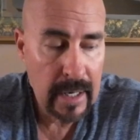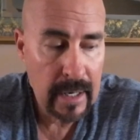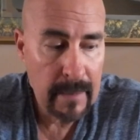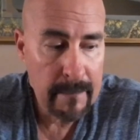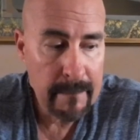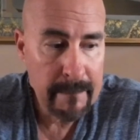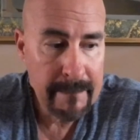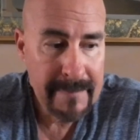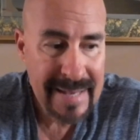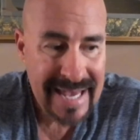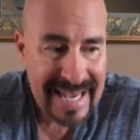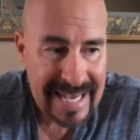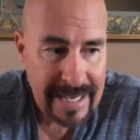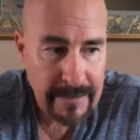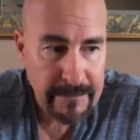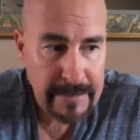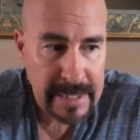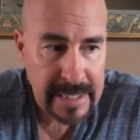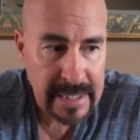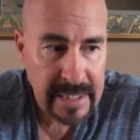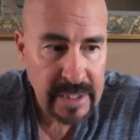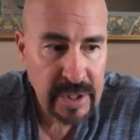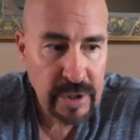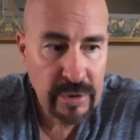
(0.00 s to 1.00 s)
Maybe
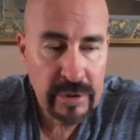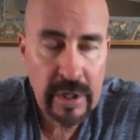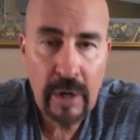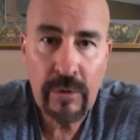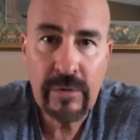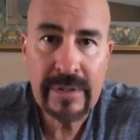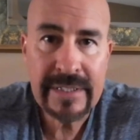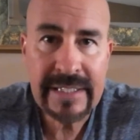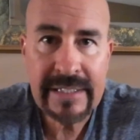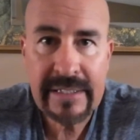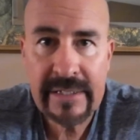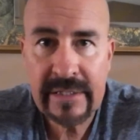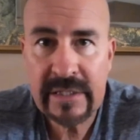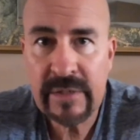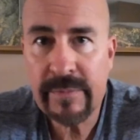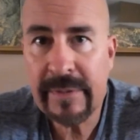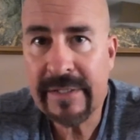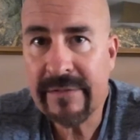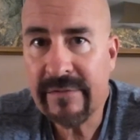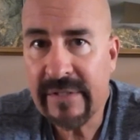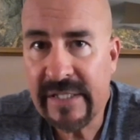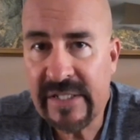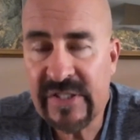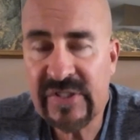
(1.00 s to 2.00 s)
you don't need to be
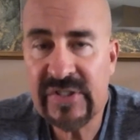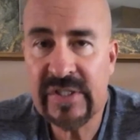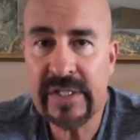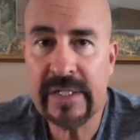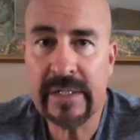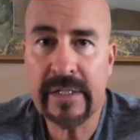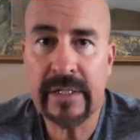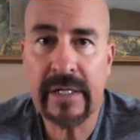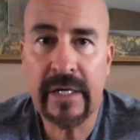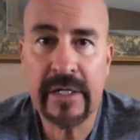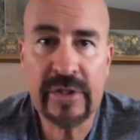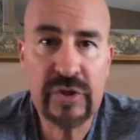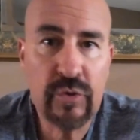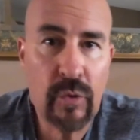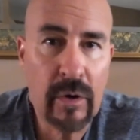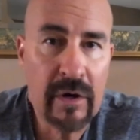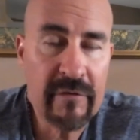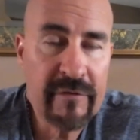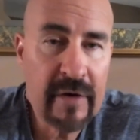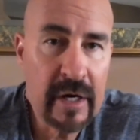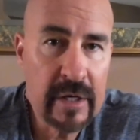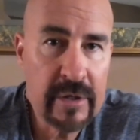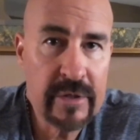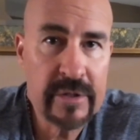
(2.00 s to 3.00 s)
leasing a
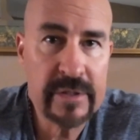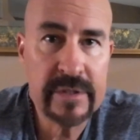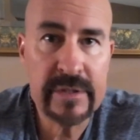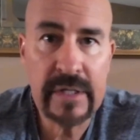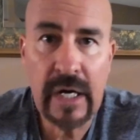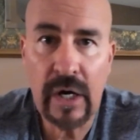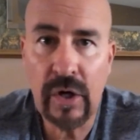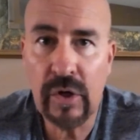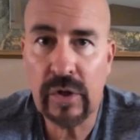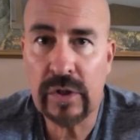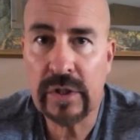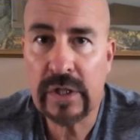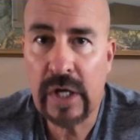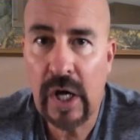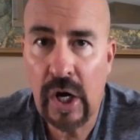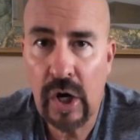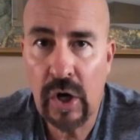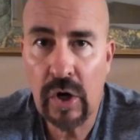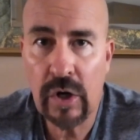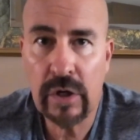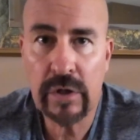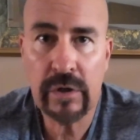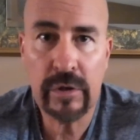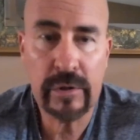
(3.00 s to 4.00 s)
$1,200
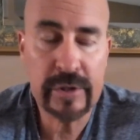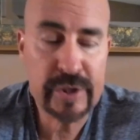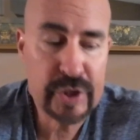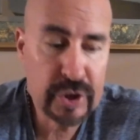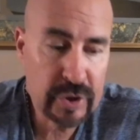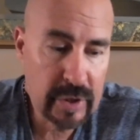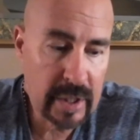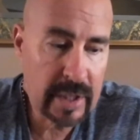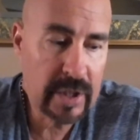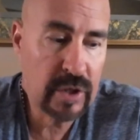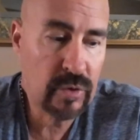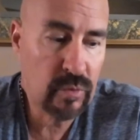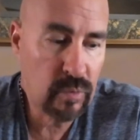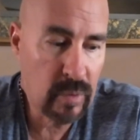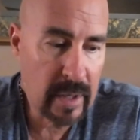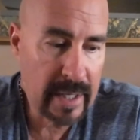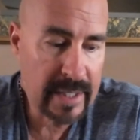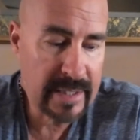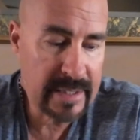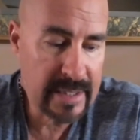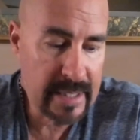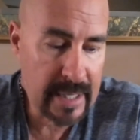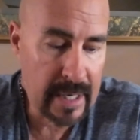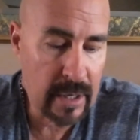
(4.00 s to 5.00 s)
car or truck
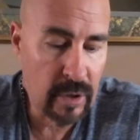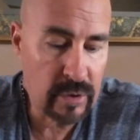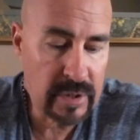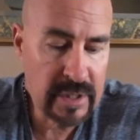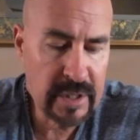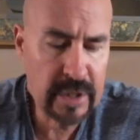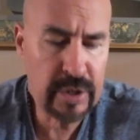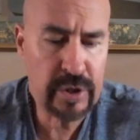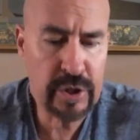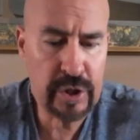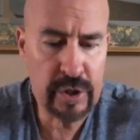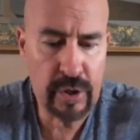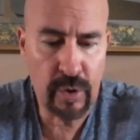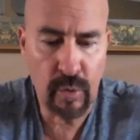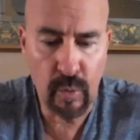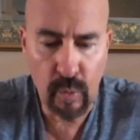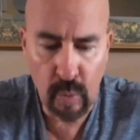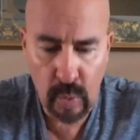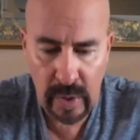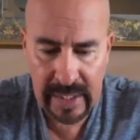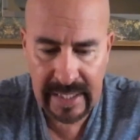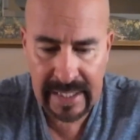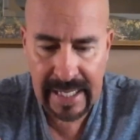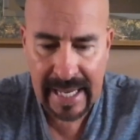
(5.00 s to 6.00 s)
right now.
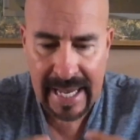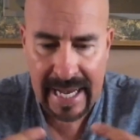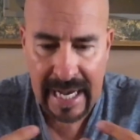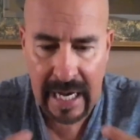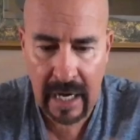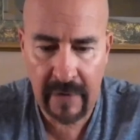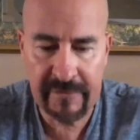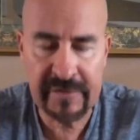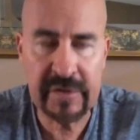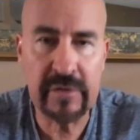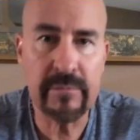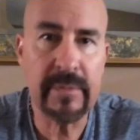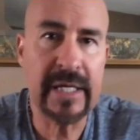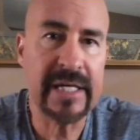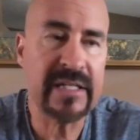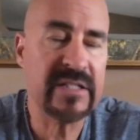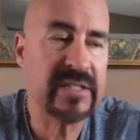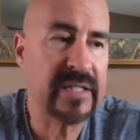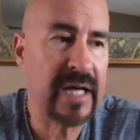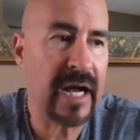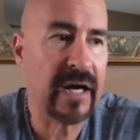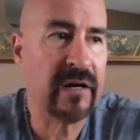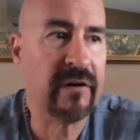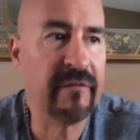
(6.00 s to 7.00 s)
We have to make
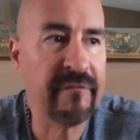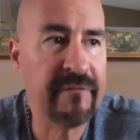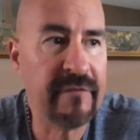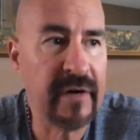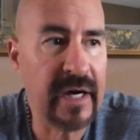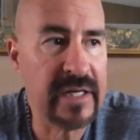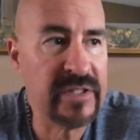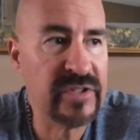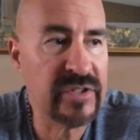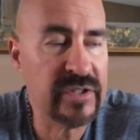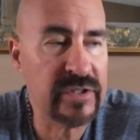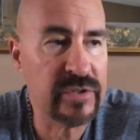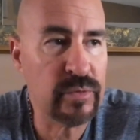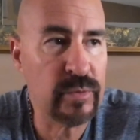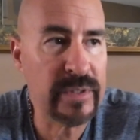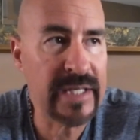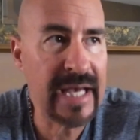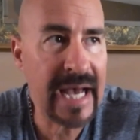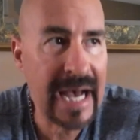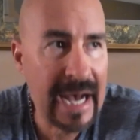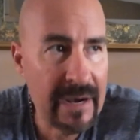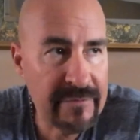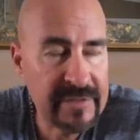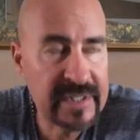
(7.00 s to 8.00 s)
sacrifices. We
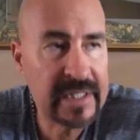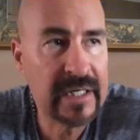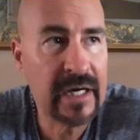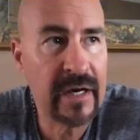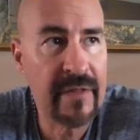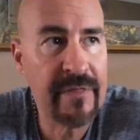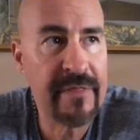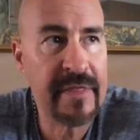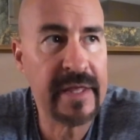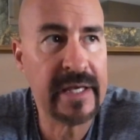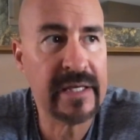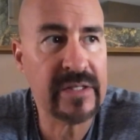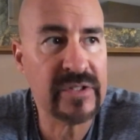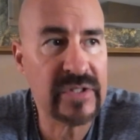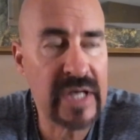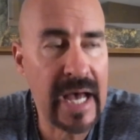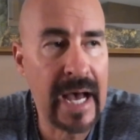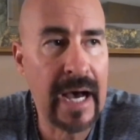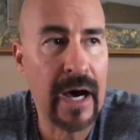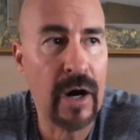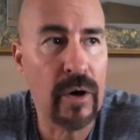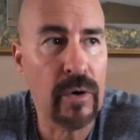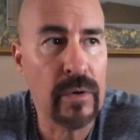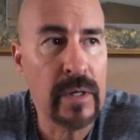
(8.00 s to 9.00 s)
have to cut things
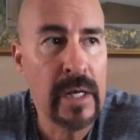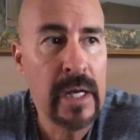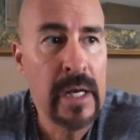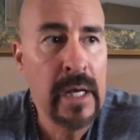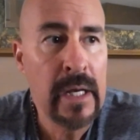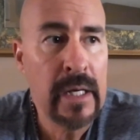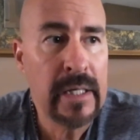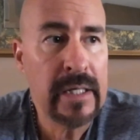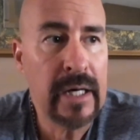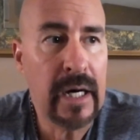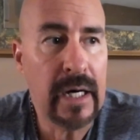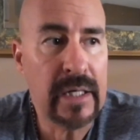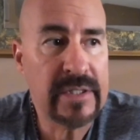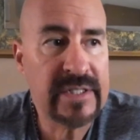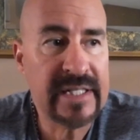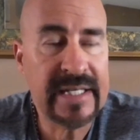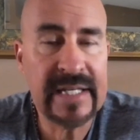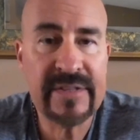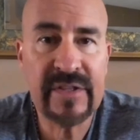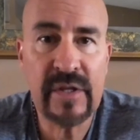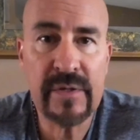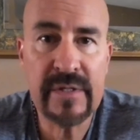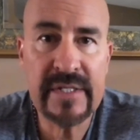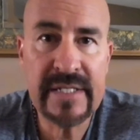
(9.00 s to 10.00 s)
out to
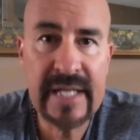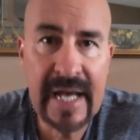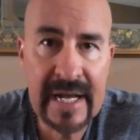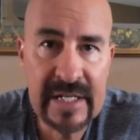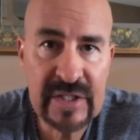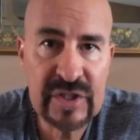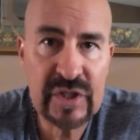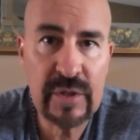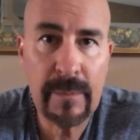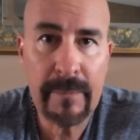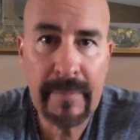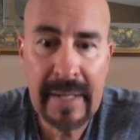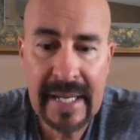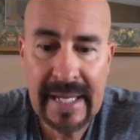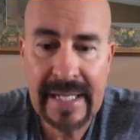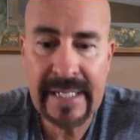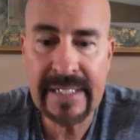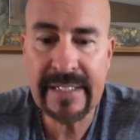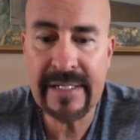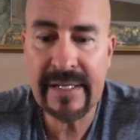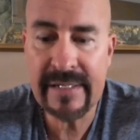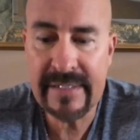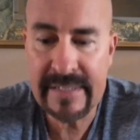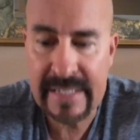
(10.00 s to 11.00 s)
get the debts
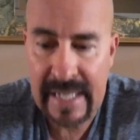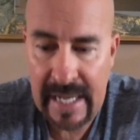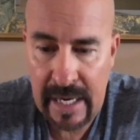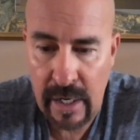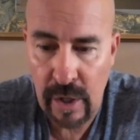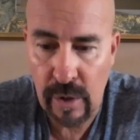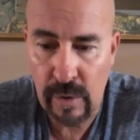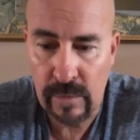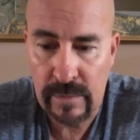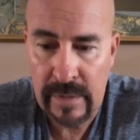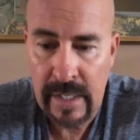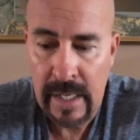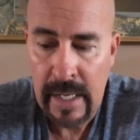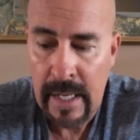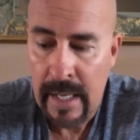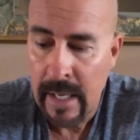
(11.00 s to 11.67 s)
paid down.